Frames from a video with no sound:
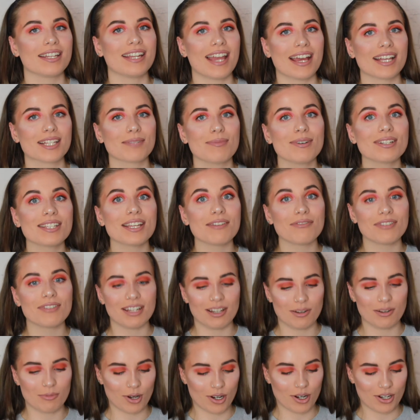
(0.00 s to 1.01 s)
Yeah, it smells like
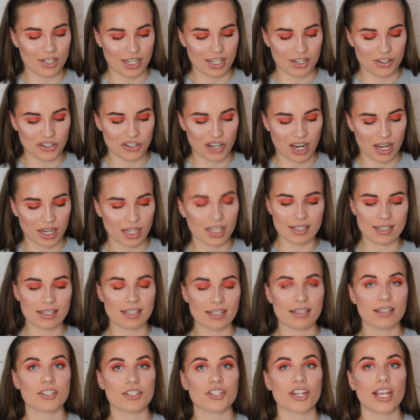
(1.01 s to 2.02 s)
vanilla protein shade. This is
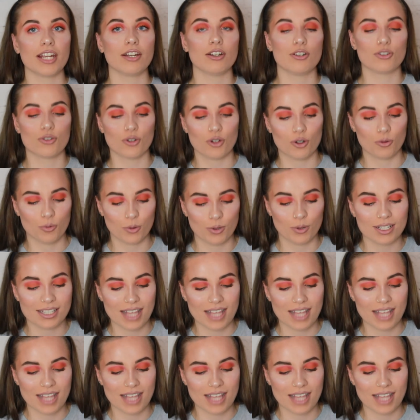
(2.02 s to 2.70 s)
in the shade Adorable.